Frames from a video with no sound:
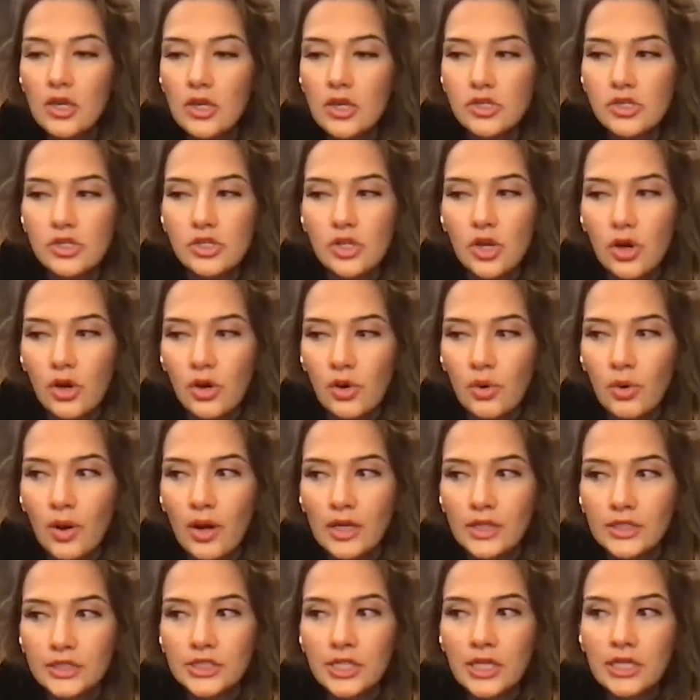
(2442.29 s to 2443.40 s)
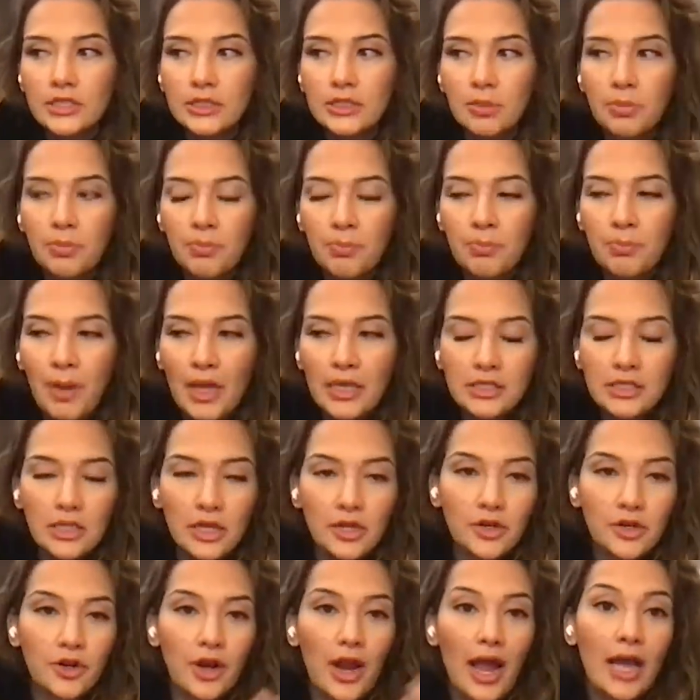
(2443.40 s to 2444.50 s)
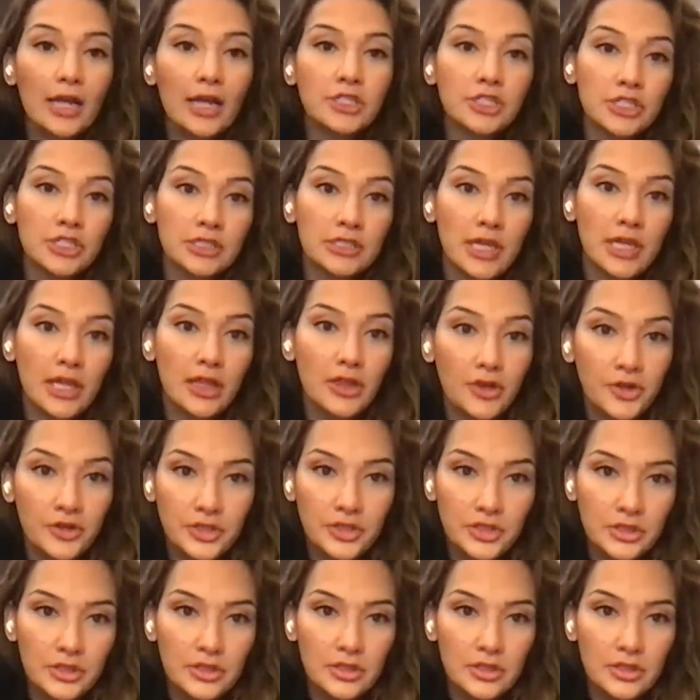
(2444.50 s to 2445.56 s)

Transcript: So just based on her actions I learned.